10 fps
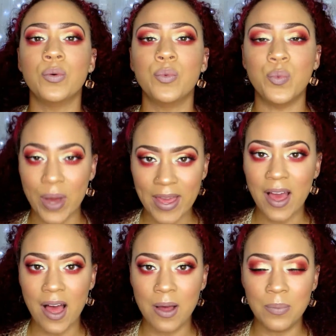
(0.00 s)
wake
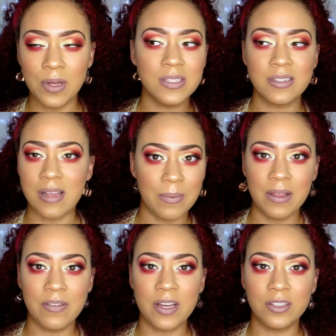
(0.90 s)
up, stop
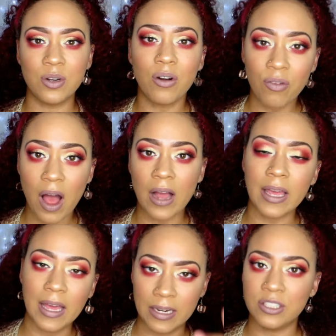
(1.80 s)
living under a rock,
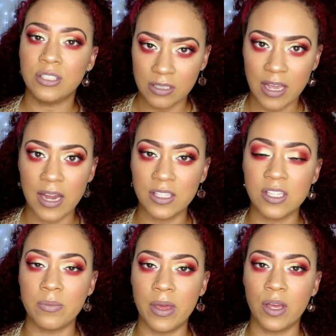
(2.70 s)
and get into
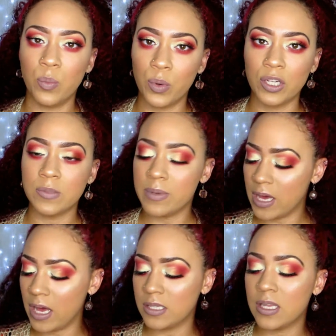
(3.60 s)
the makeup world,
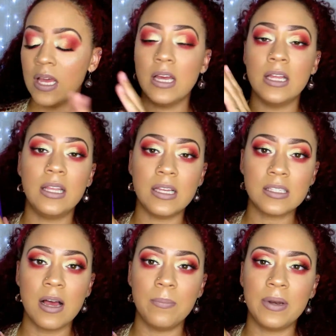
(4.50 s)
because this
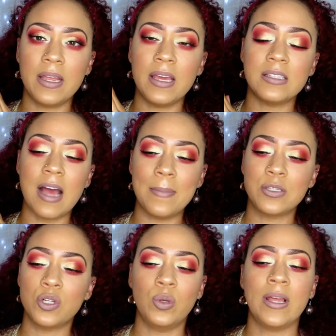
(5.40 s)
company is
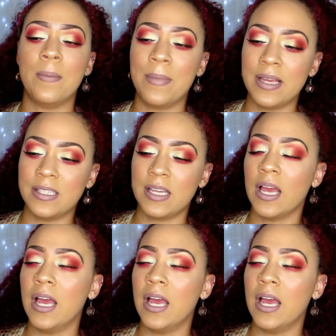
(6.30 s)
absolutely amazing.